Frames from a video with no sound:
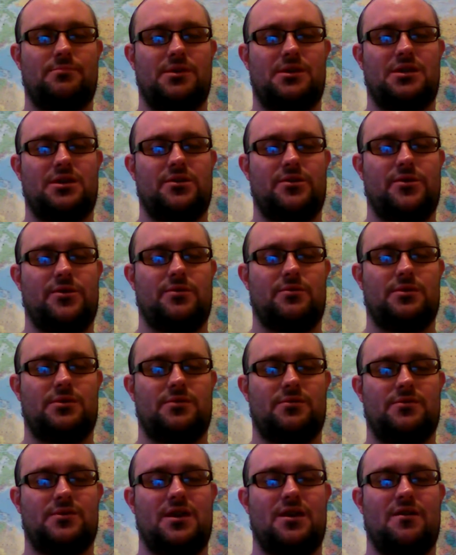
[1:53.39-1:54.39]
materials
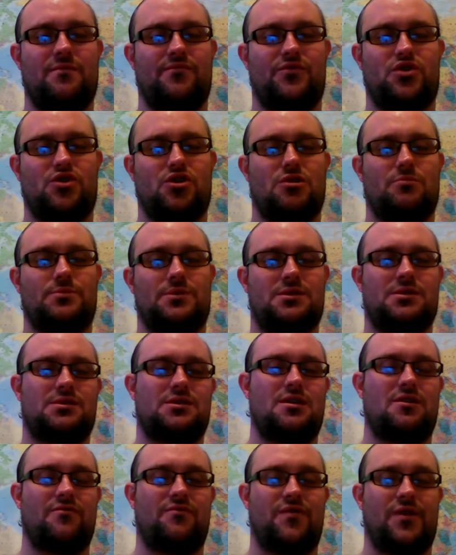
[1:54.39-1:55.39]
for certain jobs and
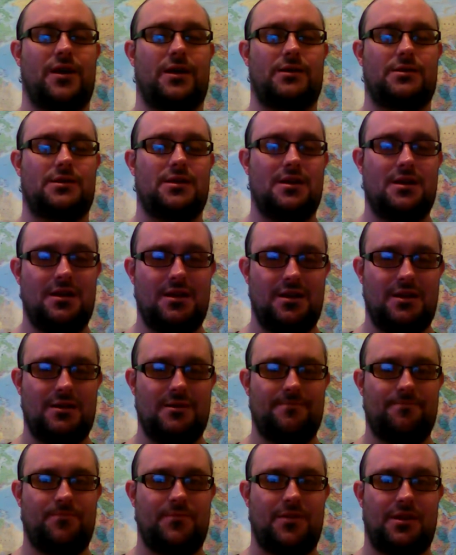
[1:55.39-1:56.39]
certain things
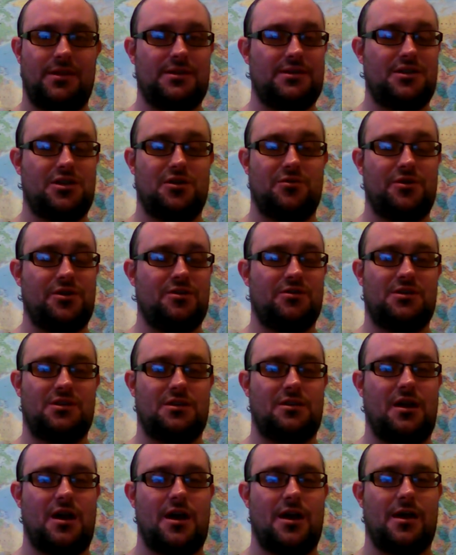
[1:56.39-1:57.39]
and it's still used
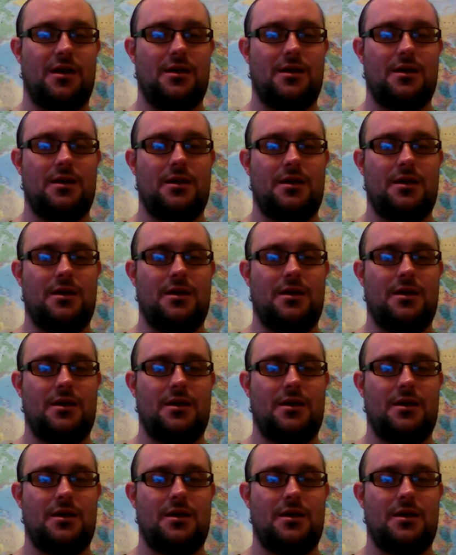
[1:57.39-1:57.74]
today.